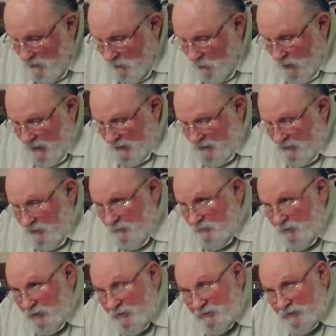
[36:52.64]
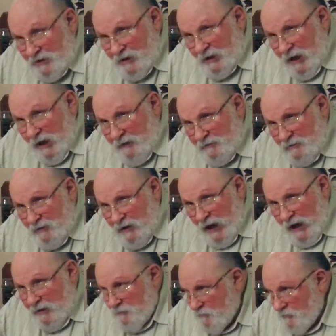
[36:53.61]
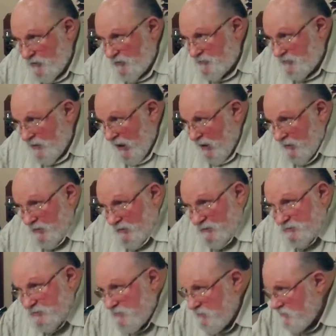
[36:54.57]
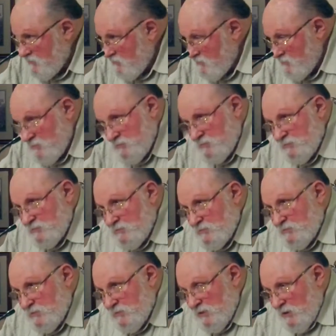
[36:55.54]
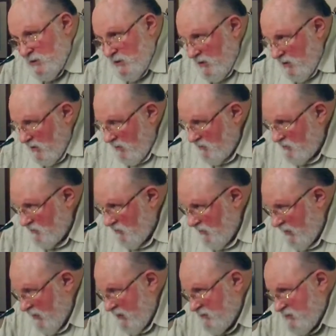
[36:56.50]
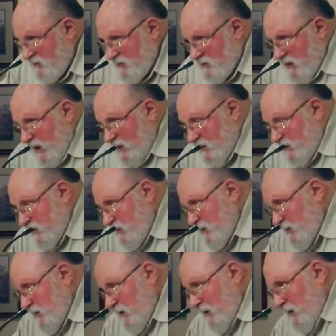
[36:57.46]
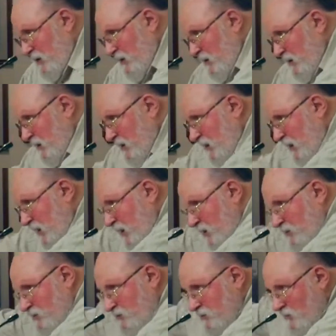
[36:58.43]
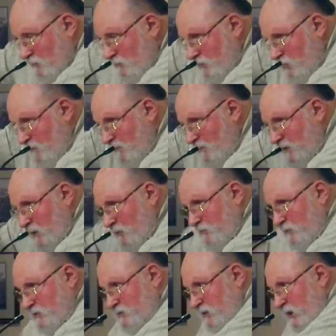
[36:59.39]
What communion hath light with darkness? So it isn't that here's the room filled with